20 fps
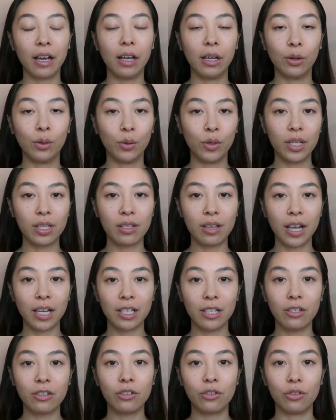I always
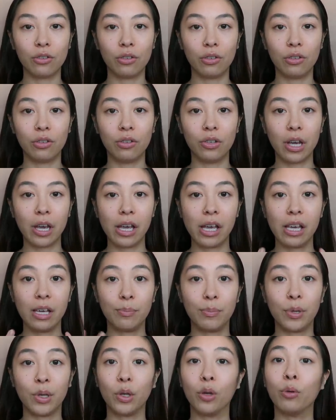like to do a
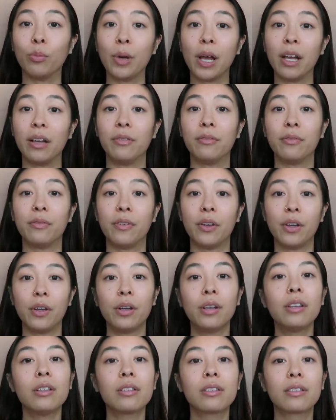peel pad
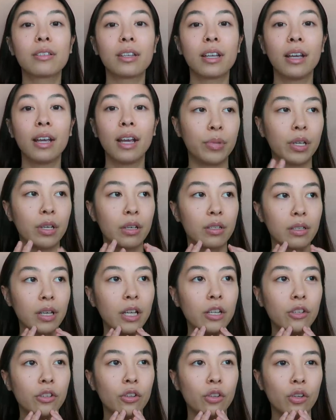first because
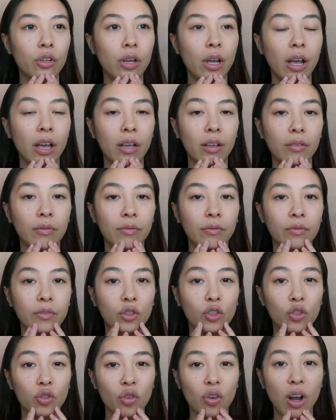I do have
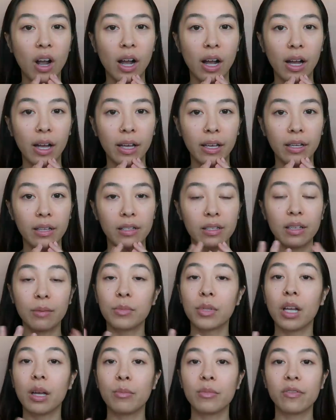dry,
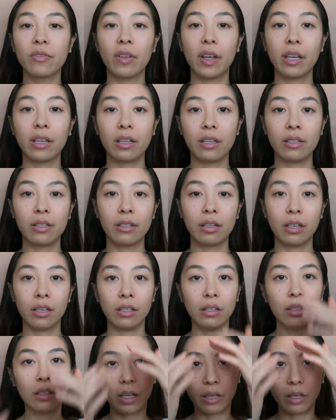sometimes flaky skin.